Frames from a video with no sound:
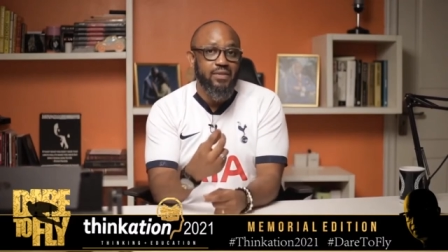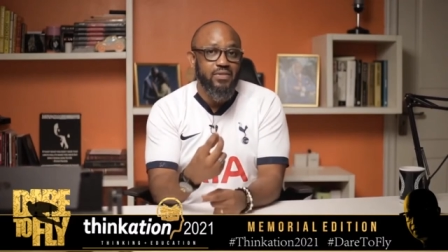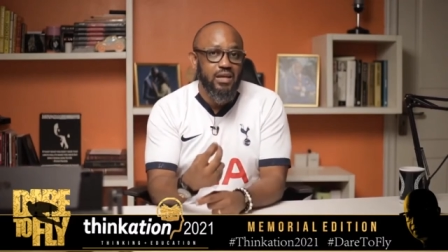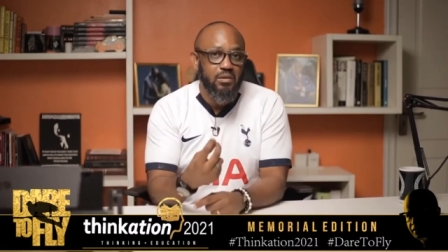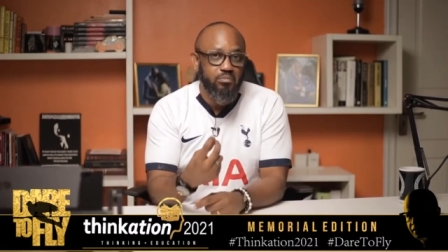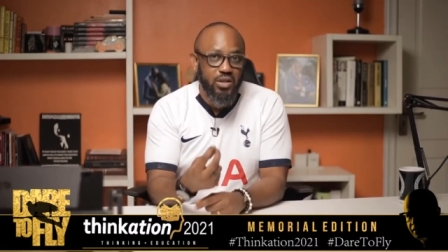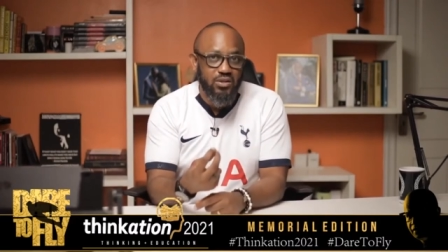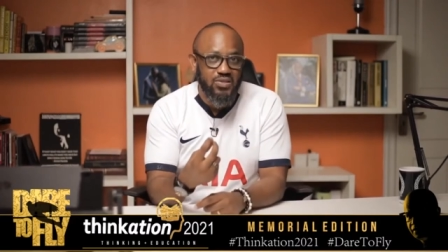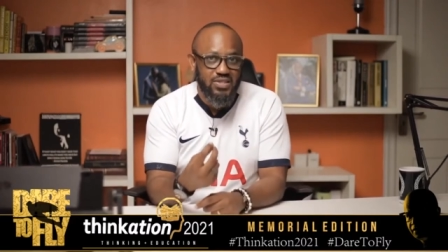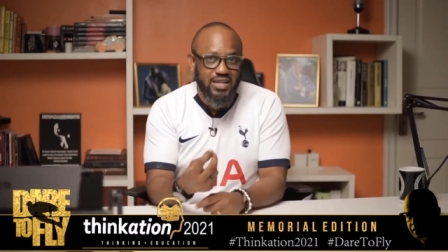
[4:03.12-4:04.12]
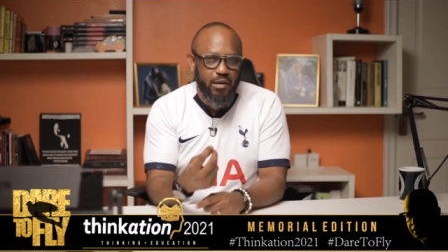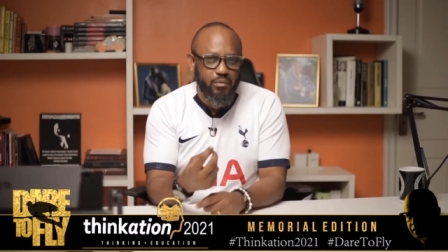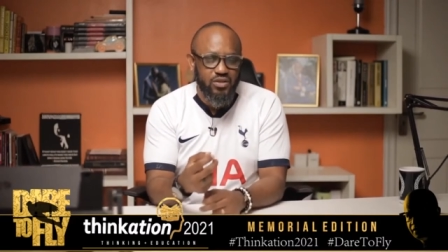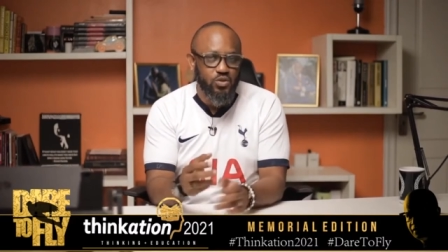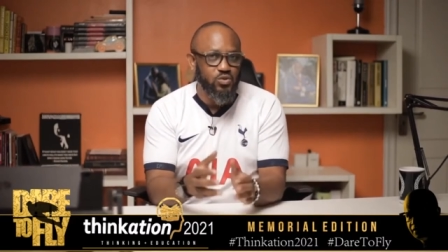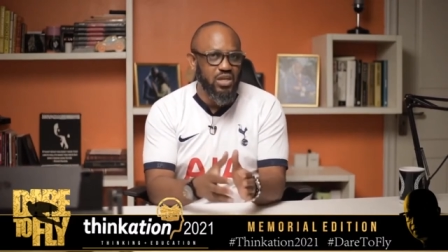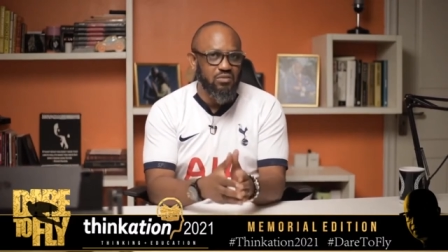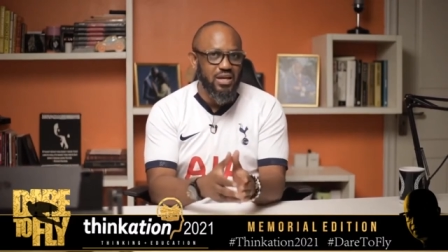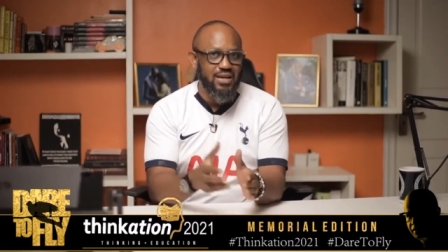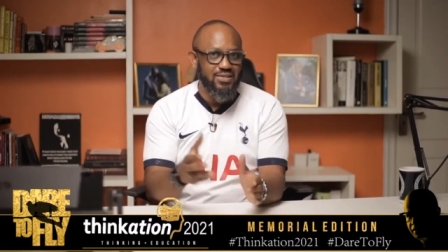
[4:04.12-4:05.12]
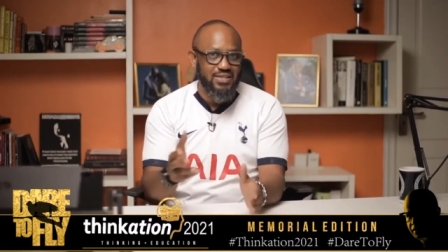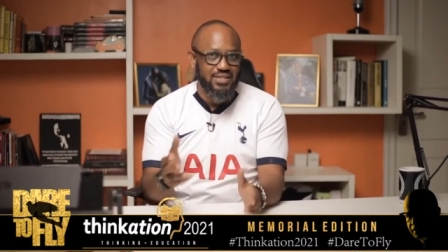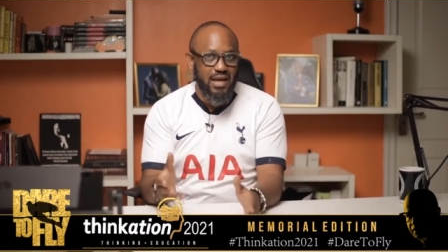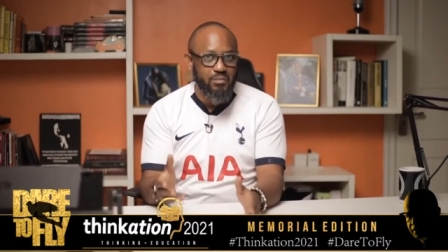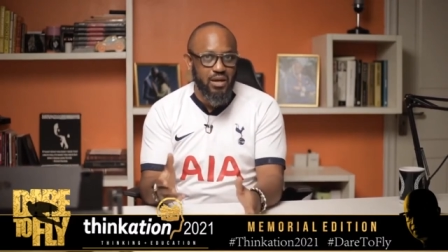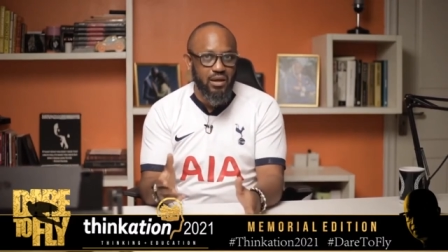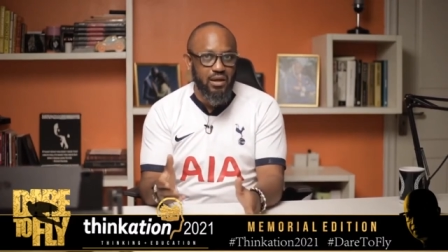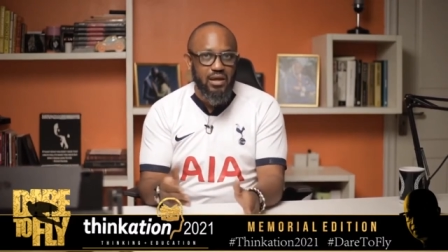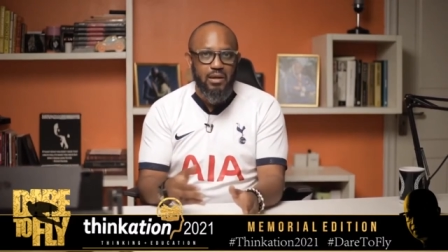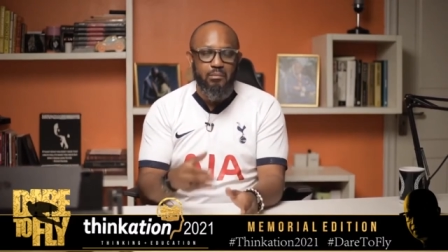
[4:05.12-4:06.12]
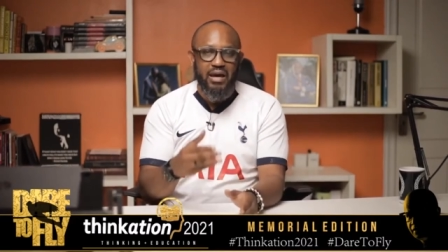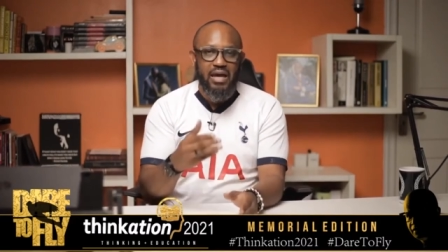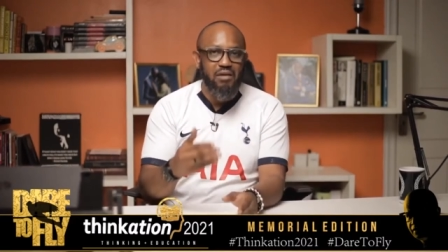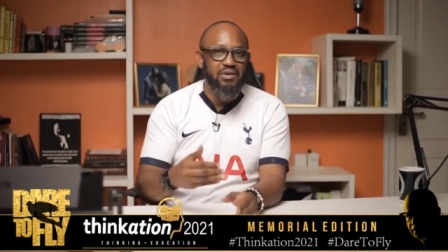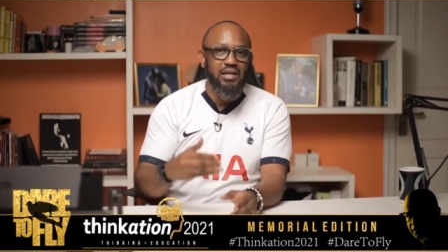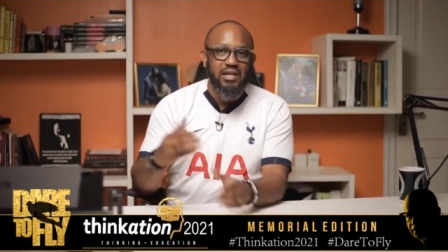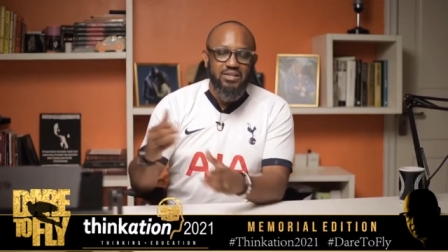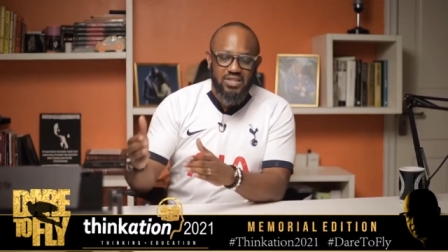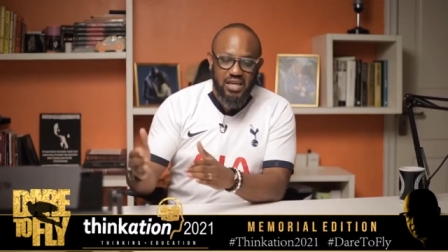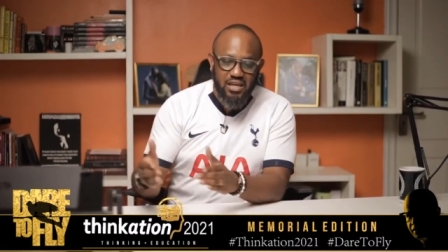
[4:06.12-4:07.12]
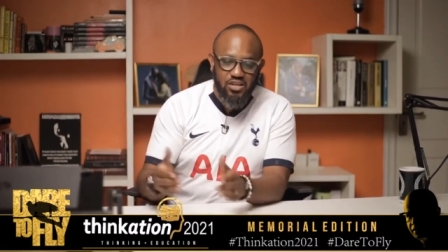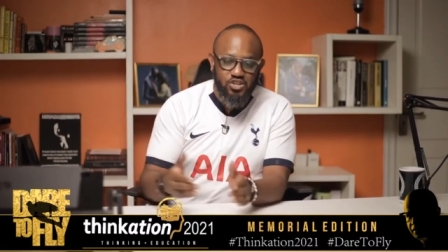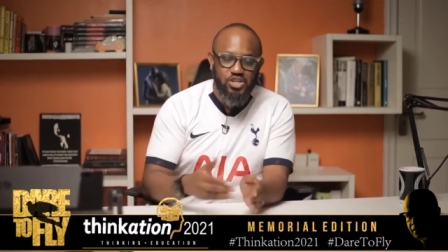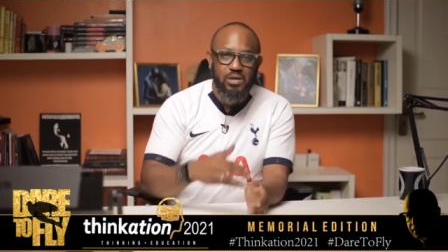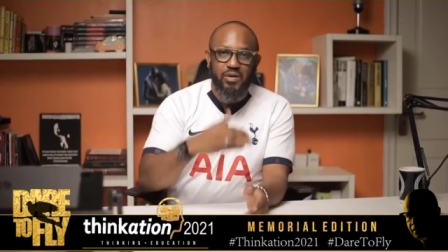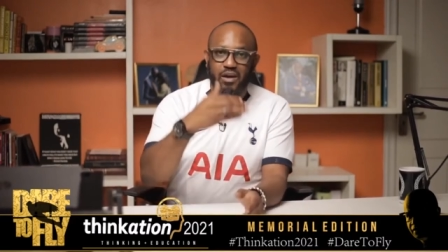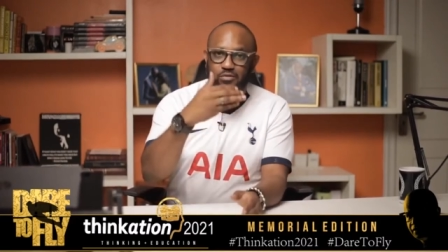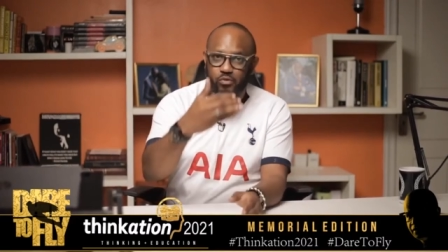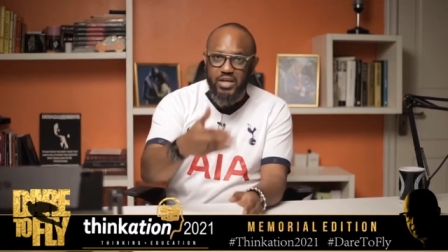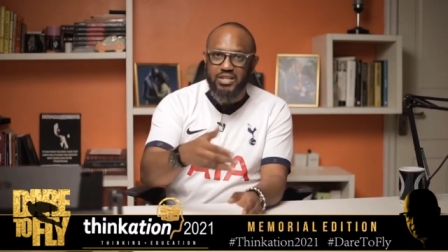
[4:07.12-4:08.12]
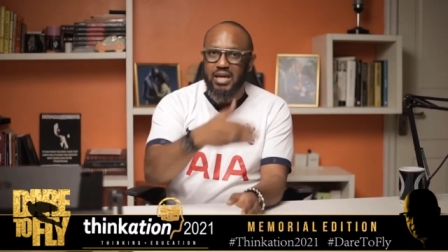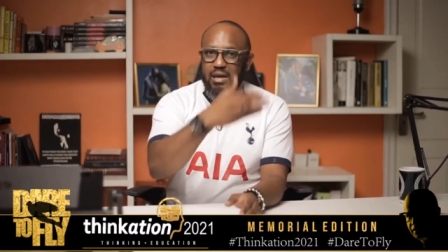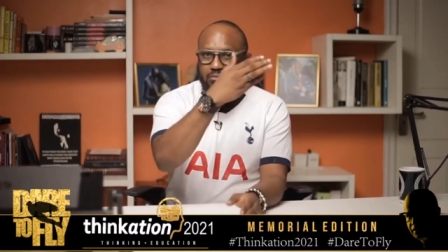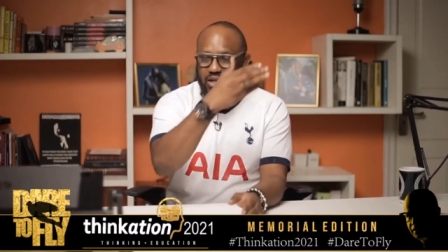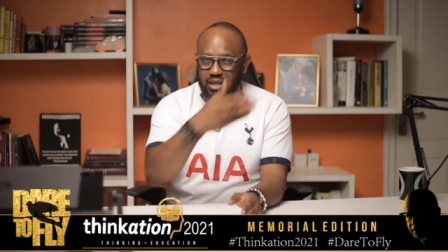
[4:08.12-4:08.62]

and then it builds stamina. So David has stamina by having taking sheep every day,